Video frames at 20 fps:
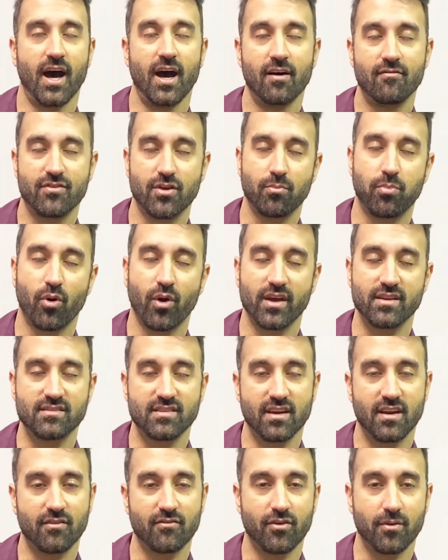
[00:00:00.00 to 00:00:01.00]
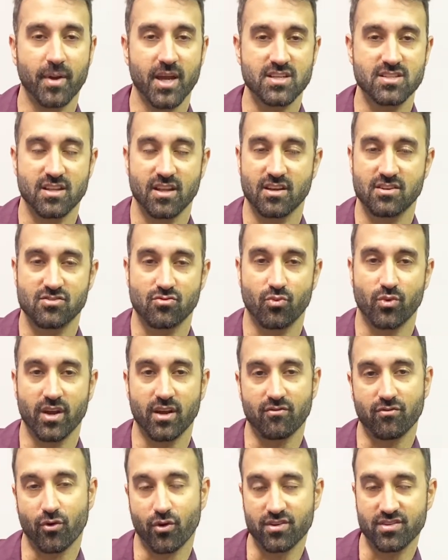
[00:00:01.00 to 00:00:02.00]
viewpoints and information that
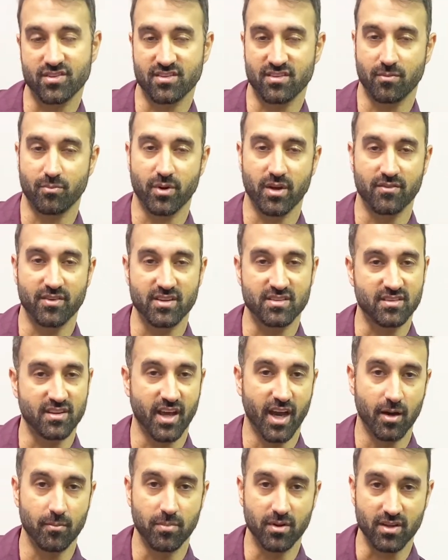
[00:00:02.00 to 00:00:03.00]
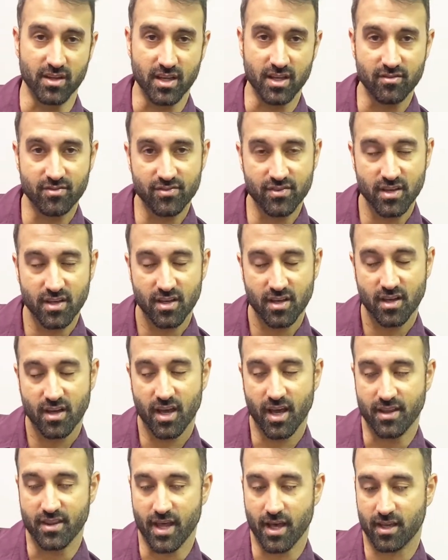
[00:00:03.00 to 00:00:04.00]
reinforces a previously held belief.
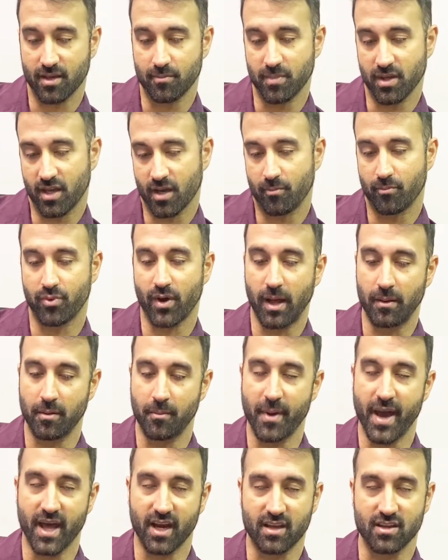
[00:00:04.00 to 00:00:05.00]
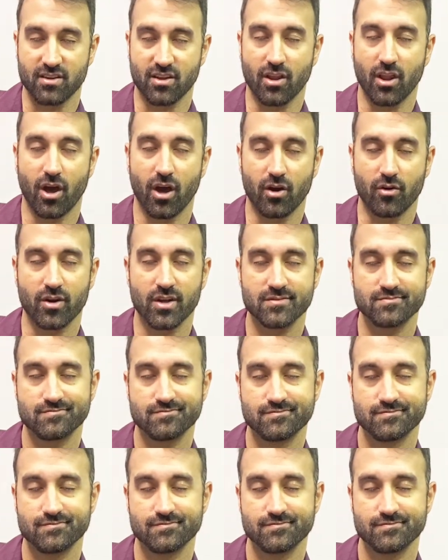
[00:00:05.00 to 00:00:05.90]
And that can become problematic in the long run.